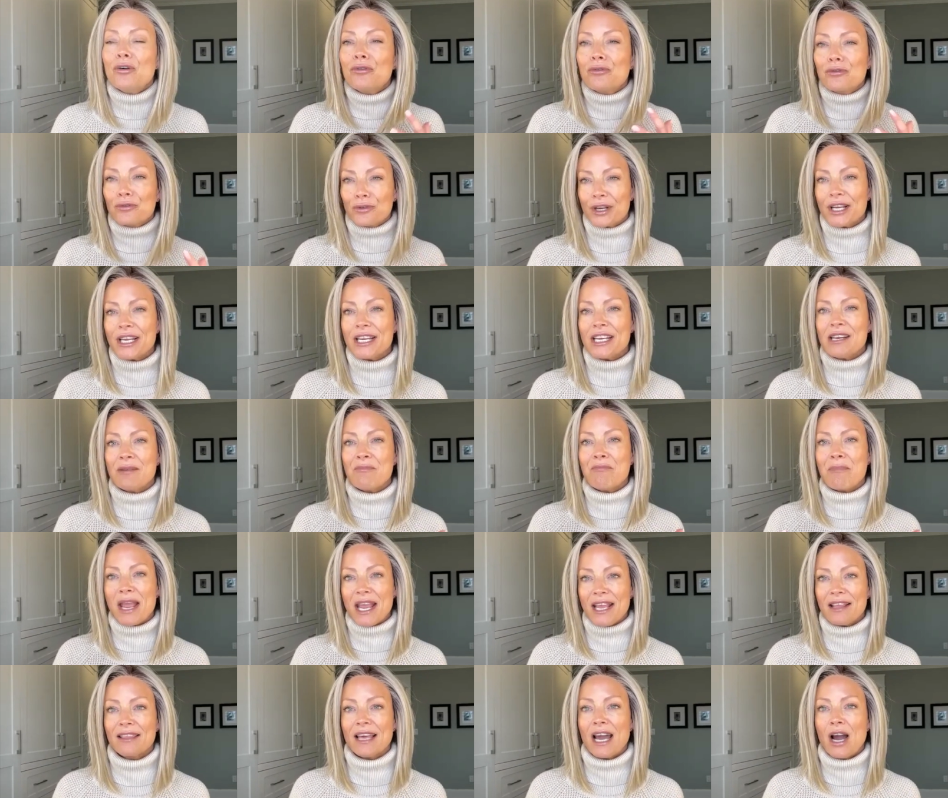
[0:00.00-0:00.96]
free to
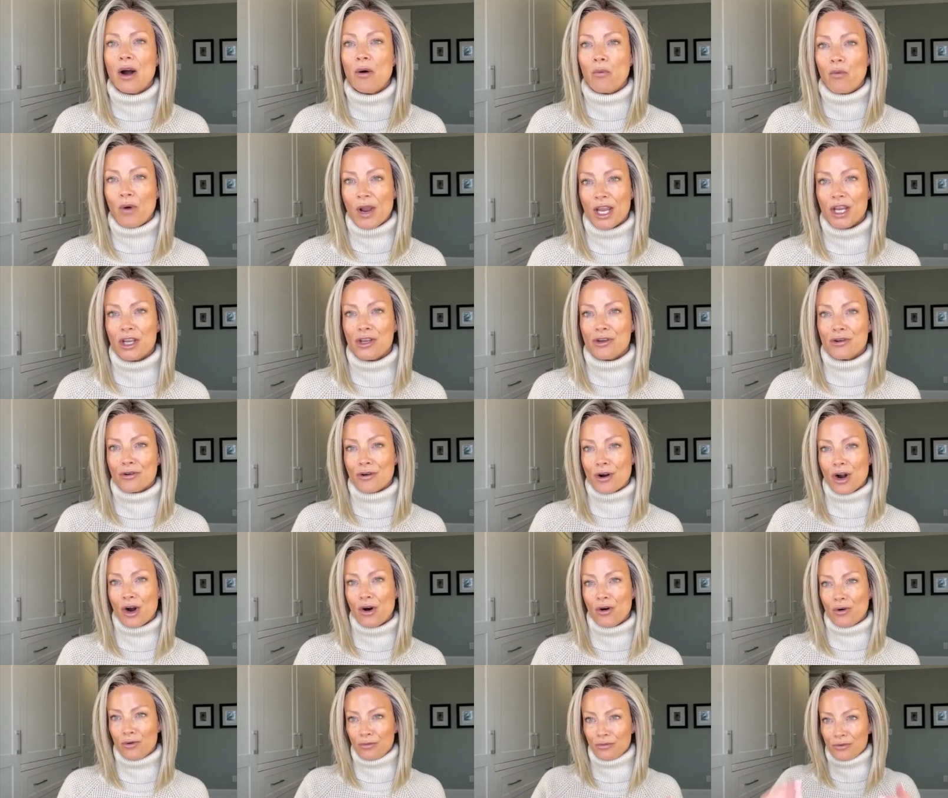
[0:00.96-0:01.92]
make that wig your
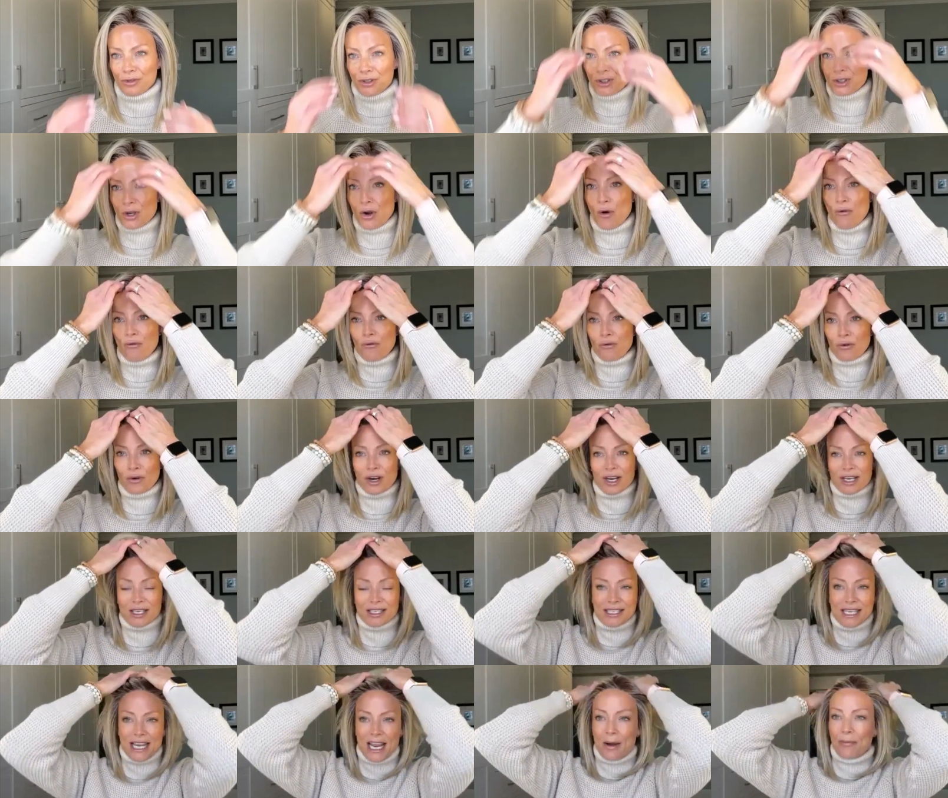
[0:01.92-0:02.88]
own. So for
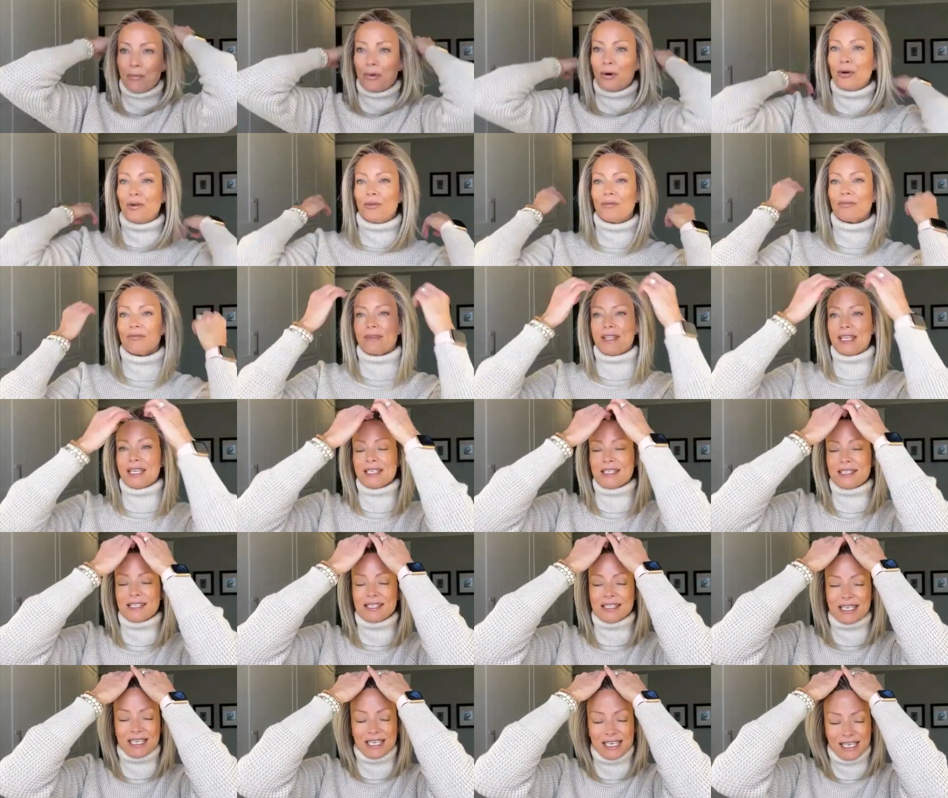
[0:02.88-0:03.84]
example,
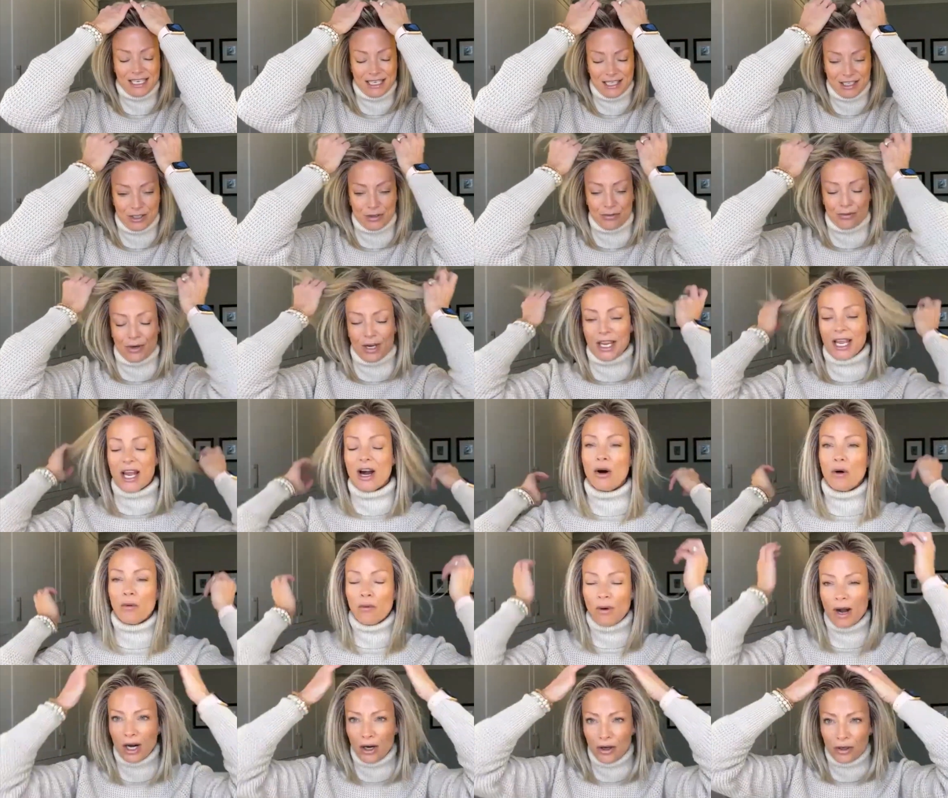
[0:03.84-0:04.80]
this is Raquel
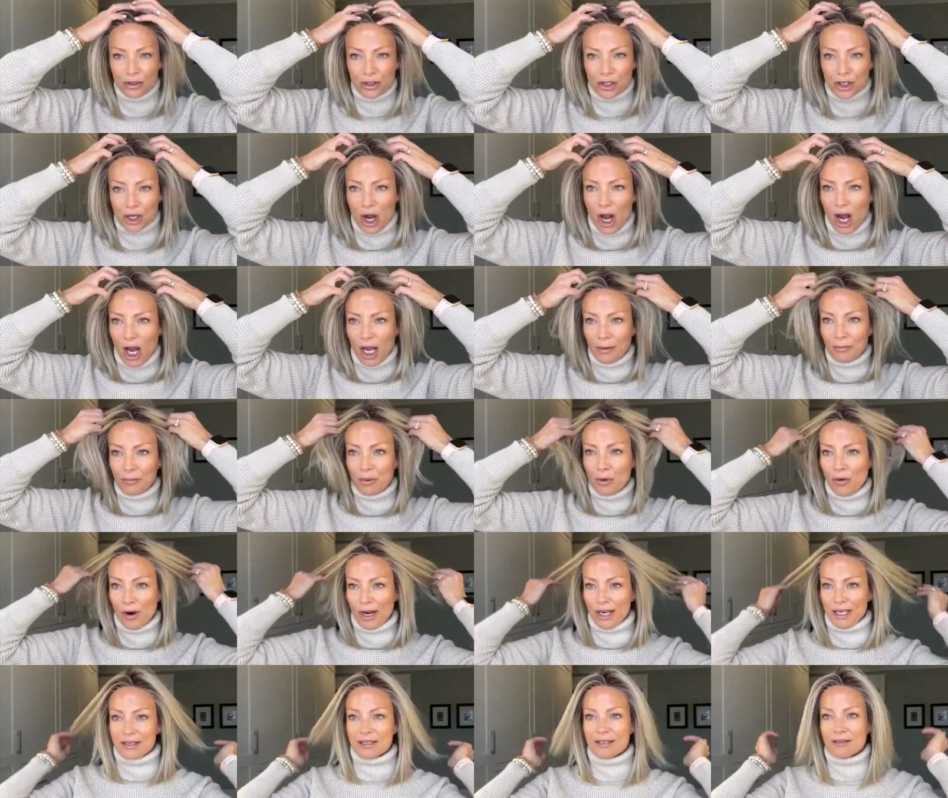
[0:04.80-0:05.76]
Welch On
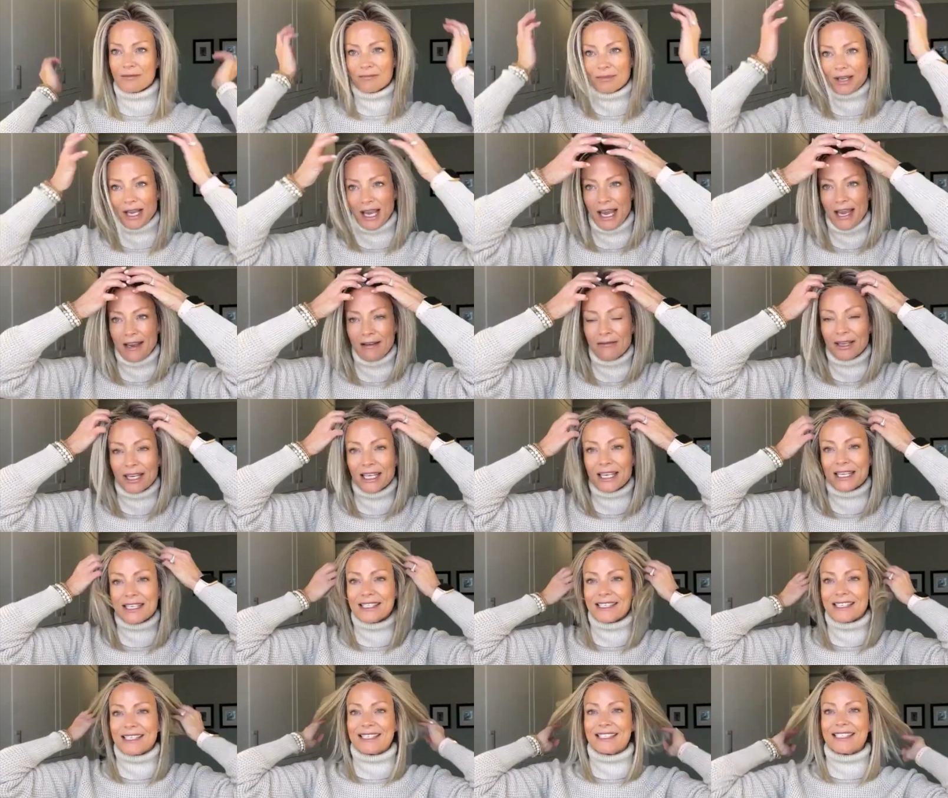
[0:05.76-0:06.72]
Point, okay? It
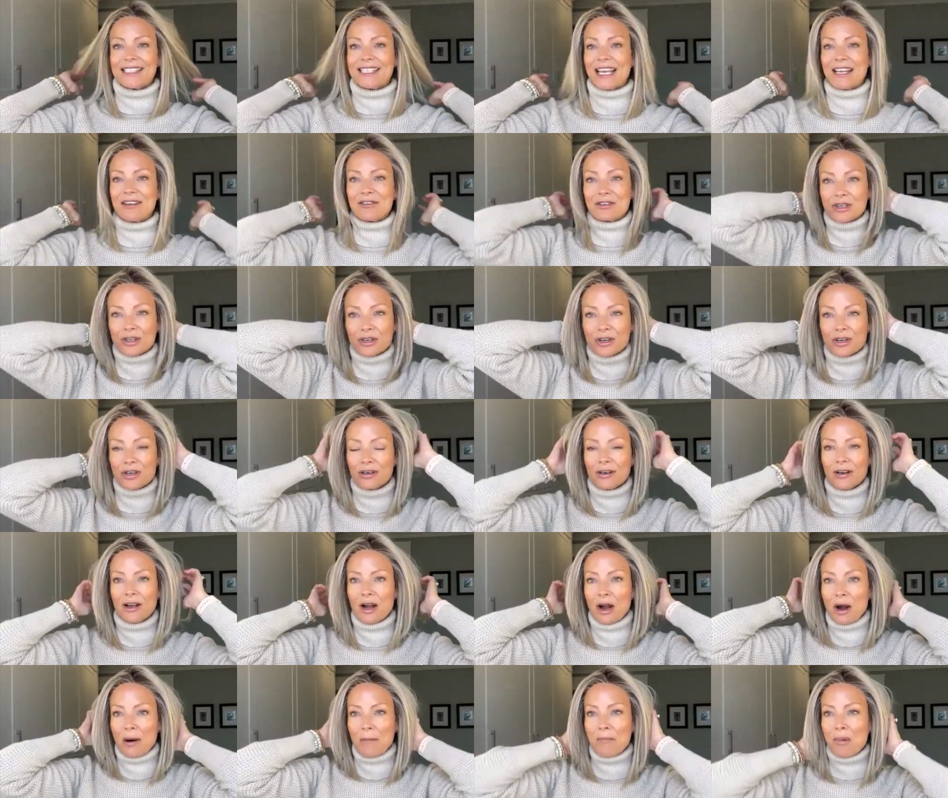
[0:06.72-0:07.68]
is a center
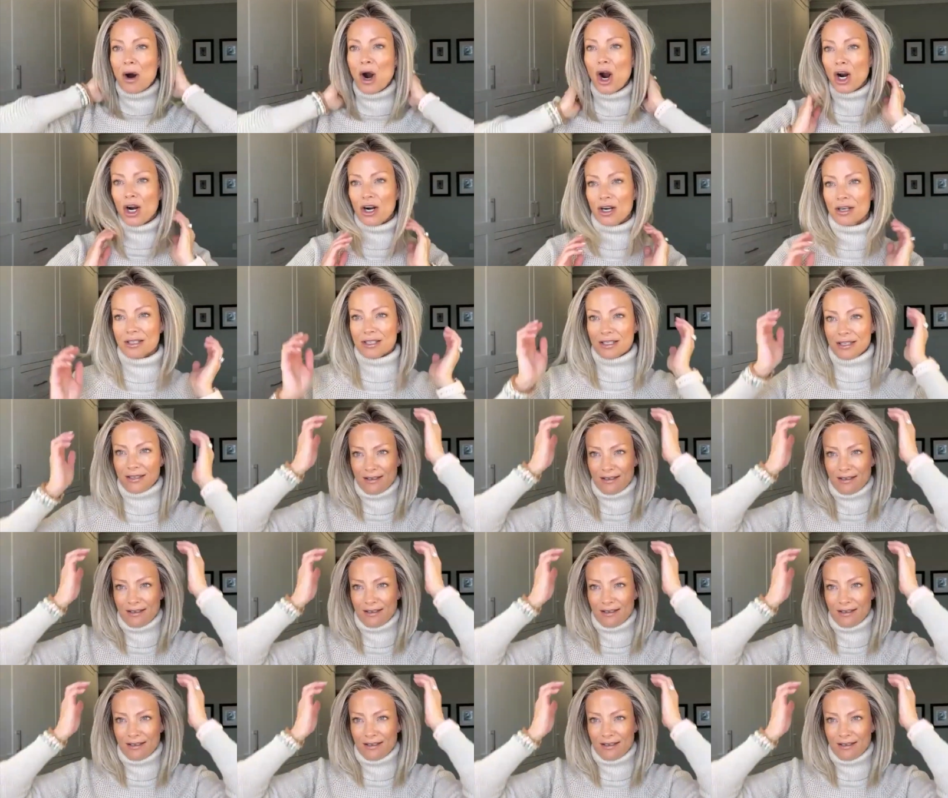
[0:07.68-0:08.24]
part,